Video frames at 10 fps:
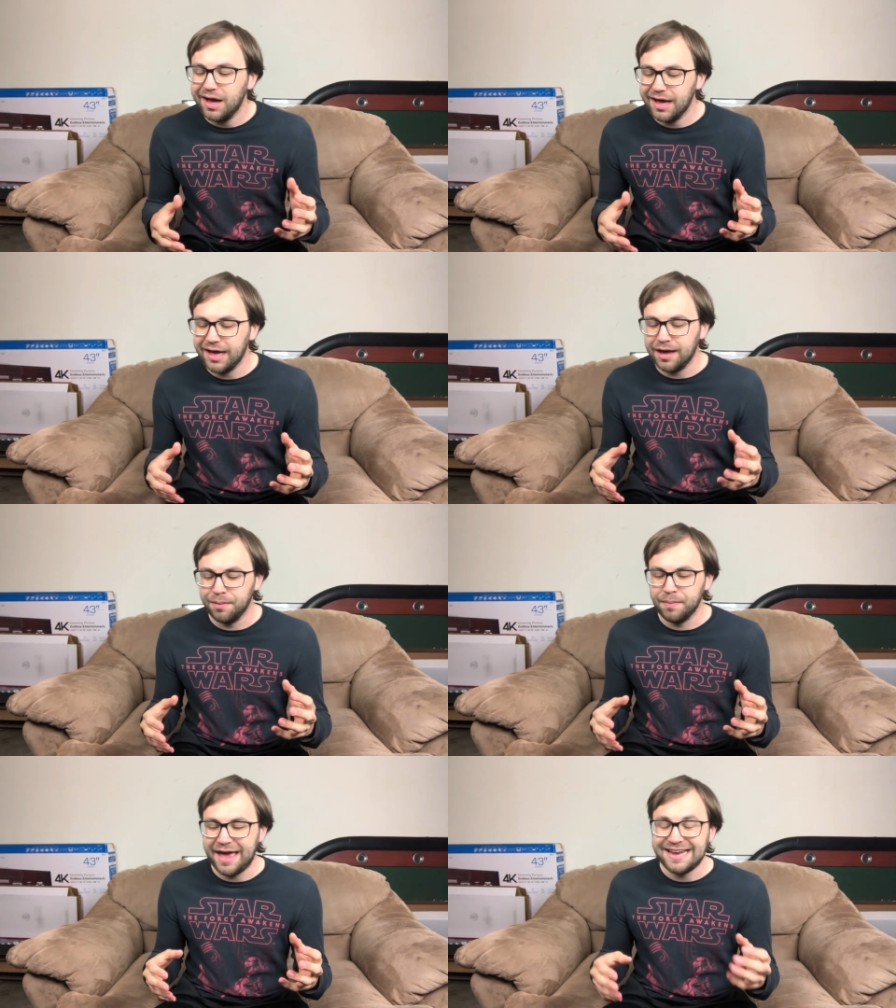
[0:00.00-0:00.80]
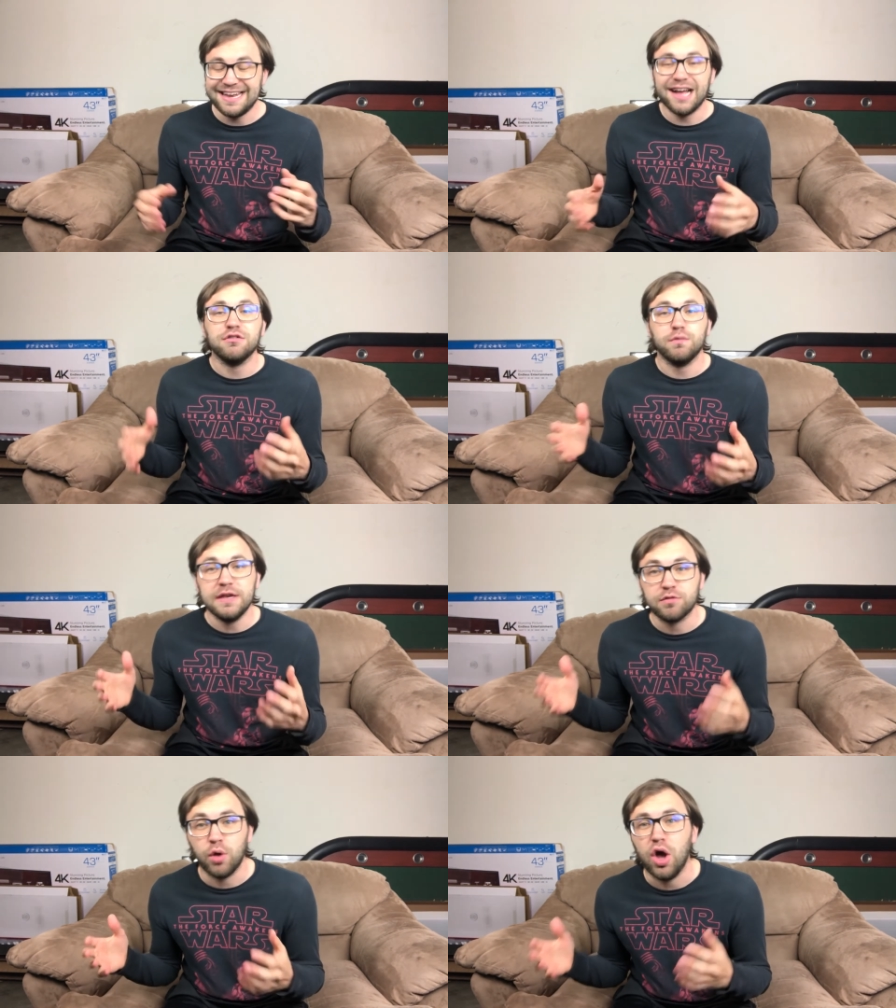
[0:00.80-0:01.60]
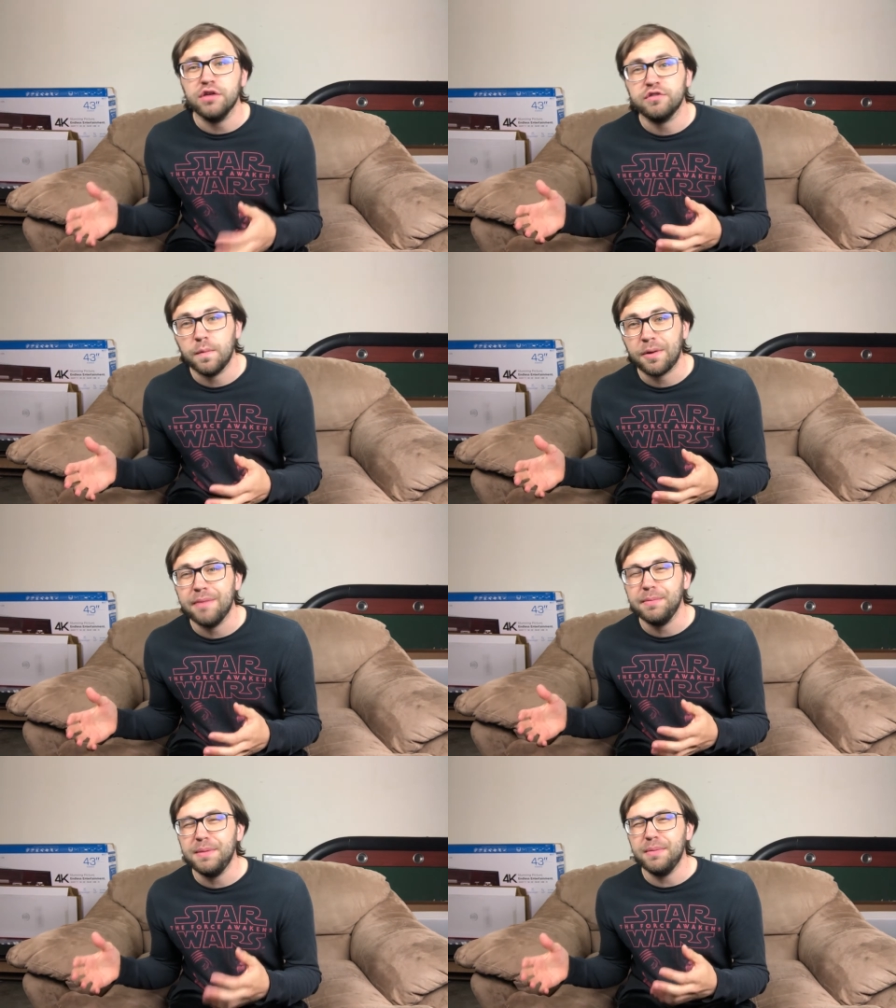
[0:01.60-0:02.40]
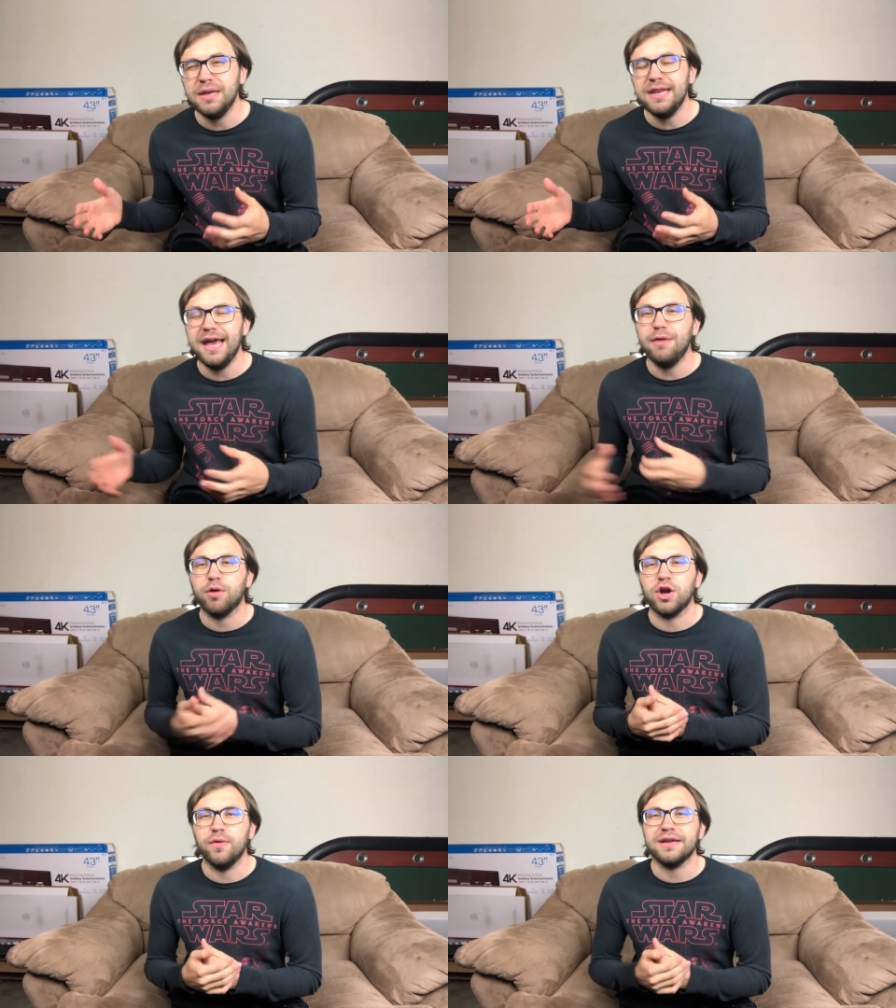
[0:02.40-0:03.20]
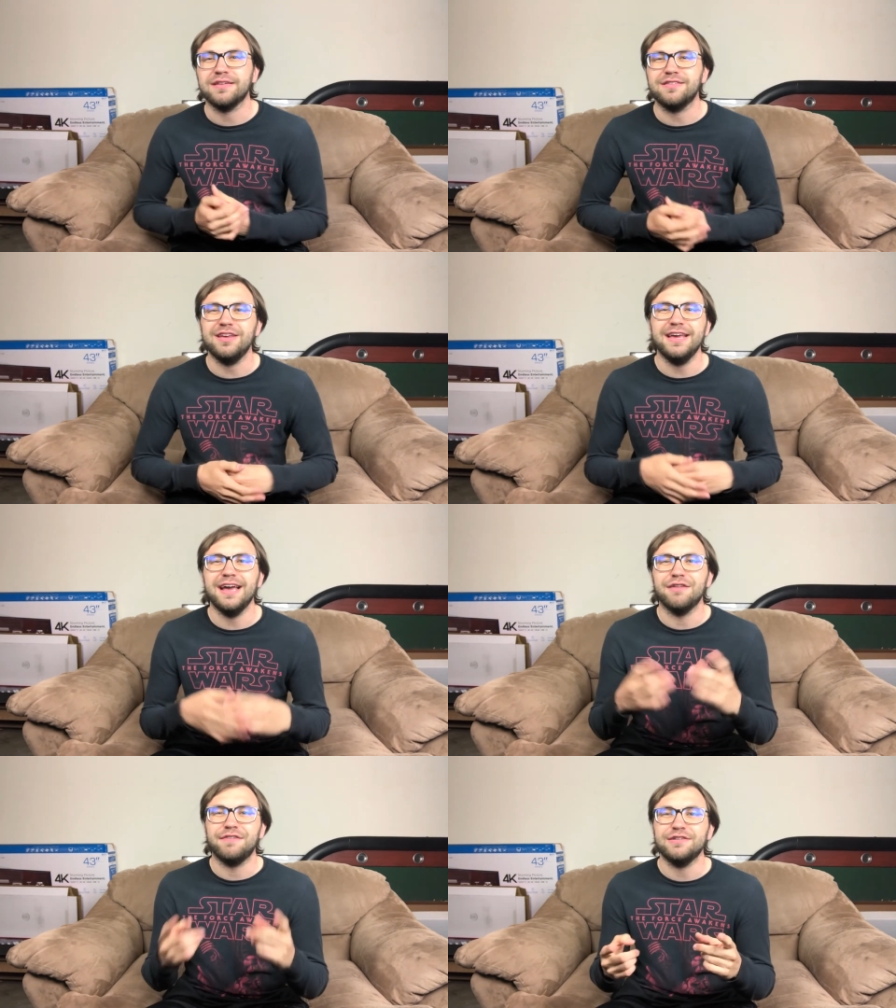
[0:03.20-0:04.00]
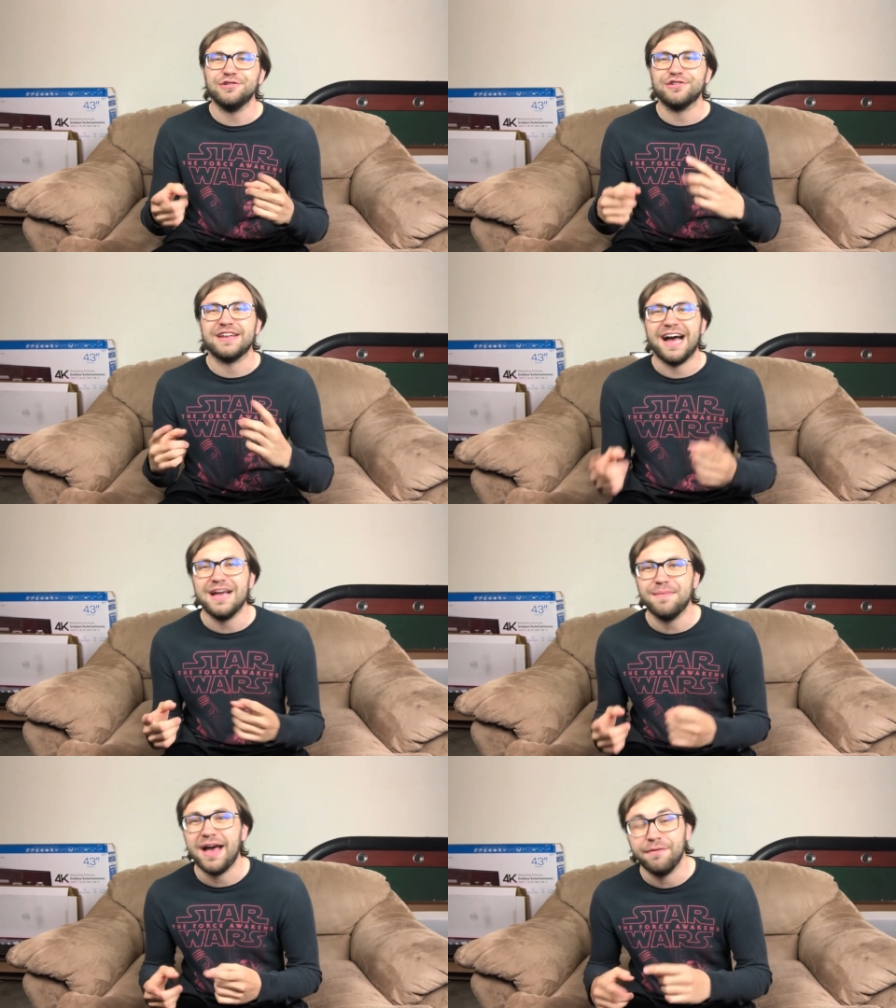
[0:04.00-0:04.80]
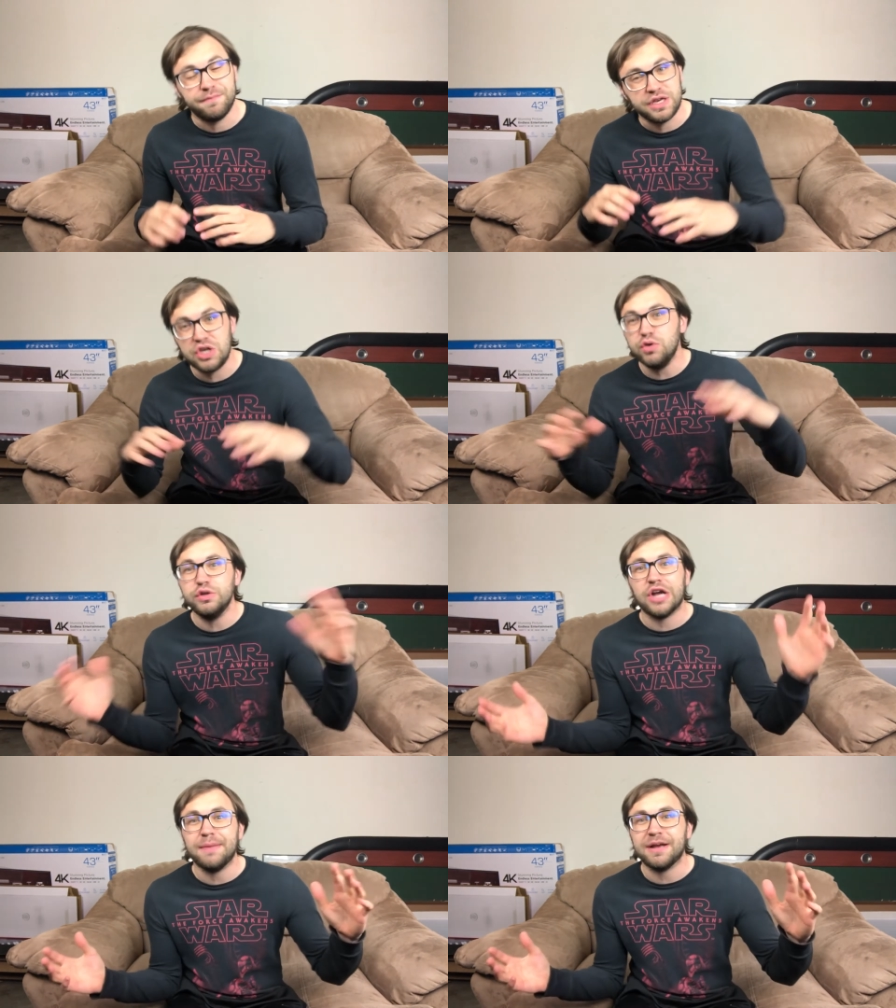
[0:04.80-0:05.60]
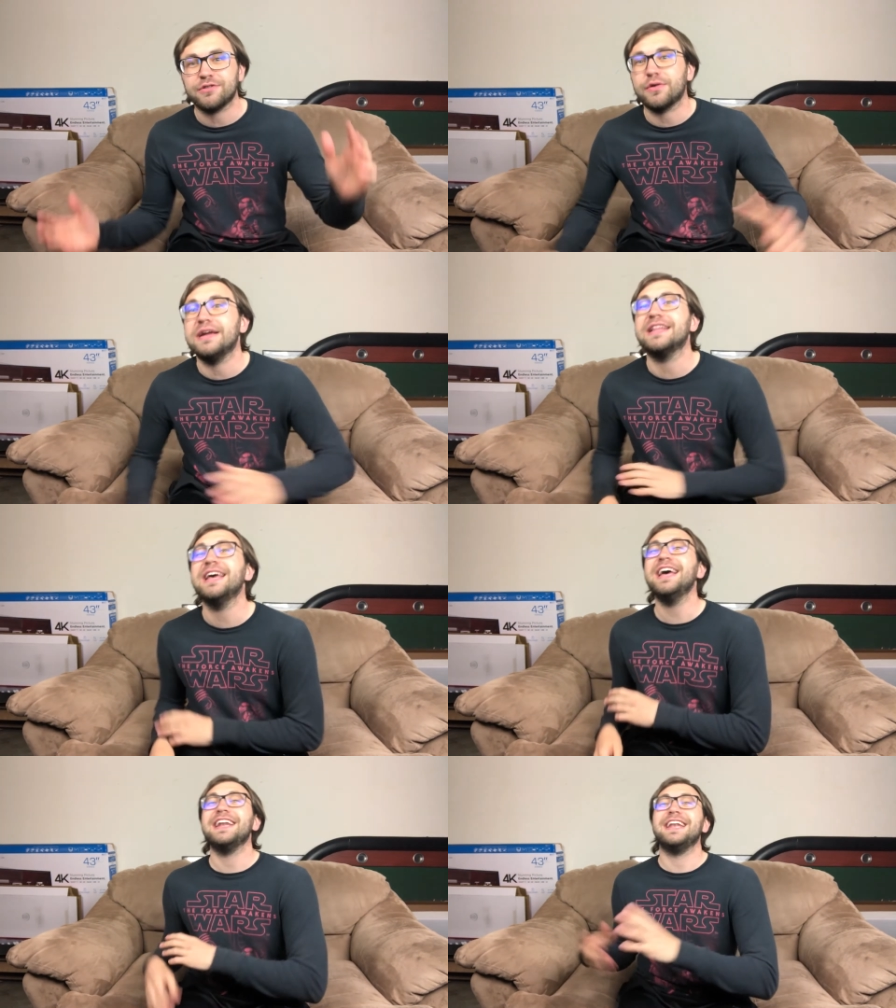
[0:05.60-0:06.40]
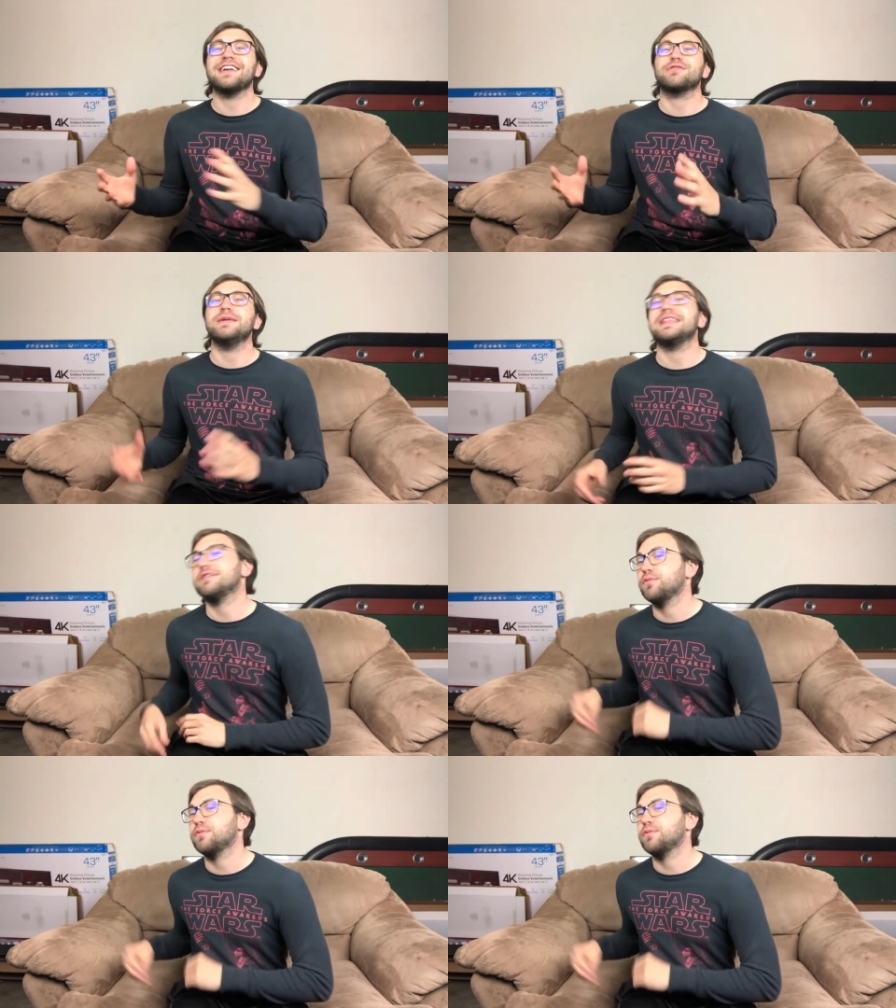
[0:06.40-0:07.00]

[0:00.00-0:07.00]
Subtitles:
And next week's will also probably be Monday. We're going to see Avengers in IMAX, a huge IMAX screen next week.